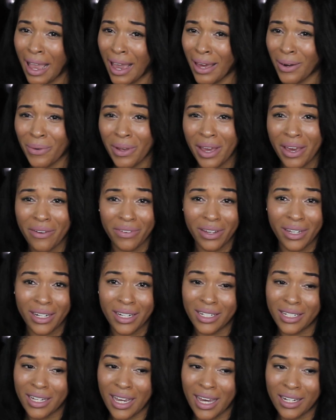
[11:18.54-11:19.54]
I don't have
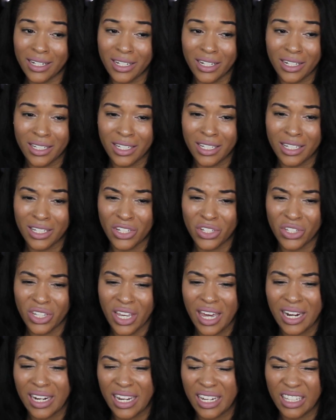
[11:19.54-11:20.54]
any challenges. It's
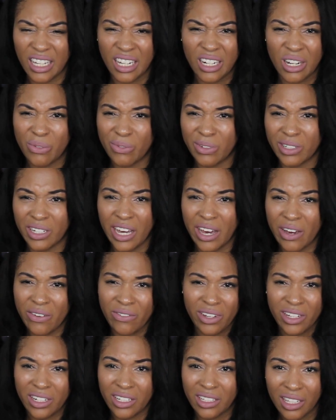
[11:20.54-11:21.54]
just kind of like they don't really
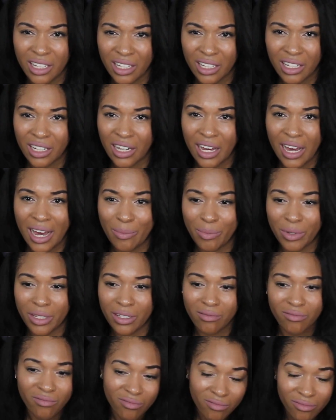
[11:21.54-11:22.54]
have anything in
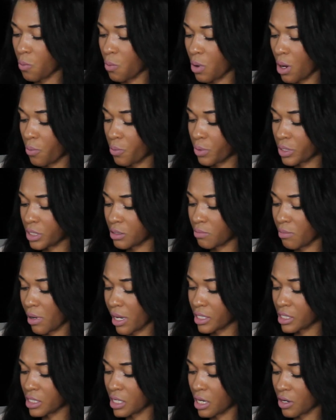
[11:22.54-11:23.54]
common. What was
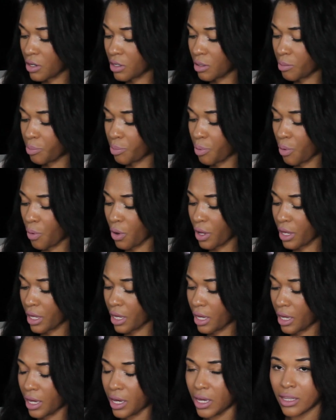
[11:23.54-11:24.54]
my turning
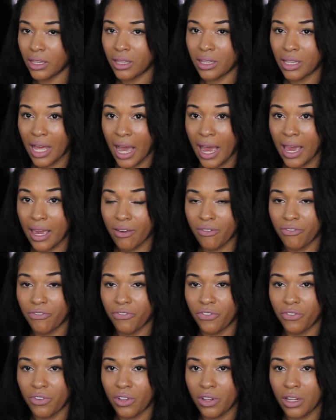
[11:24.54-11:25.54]
point in
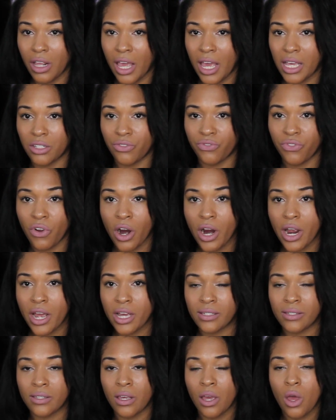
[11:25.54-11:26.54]
life as far
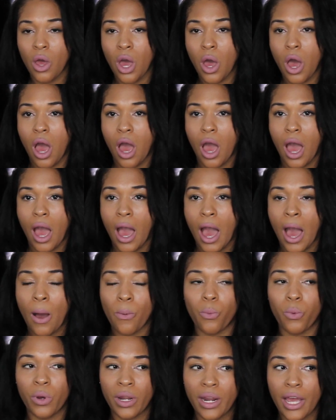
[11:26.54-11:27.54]
as
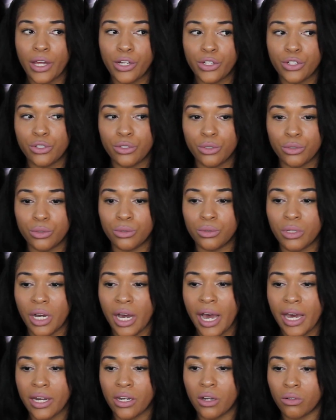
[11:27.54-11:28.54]
when I
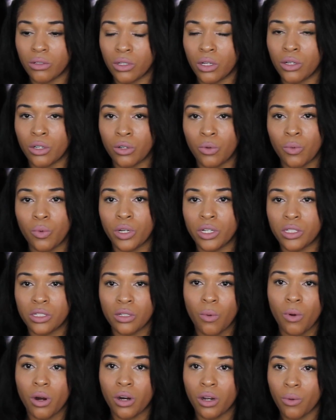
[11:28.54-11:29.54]
knew I no longer wanted
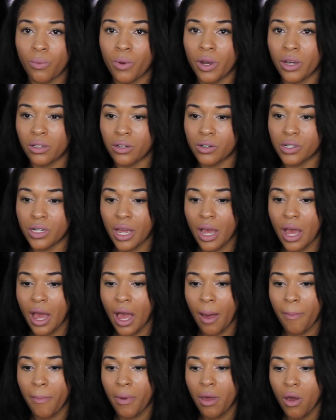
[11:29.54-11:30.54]
to work a regular
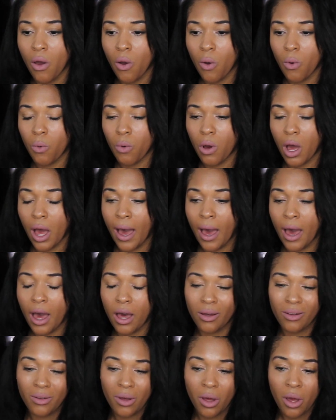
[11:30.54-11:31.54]
job? I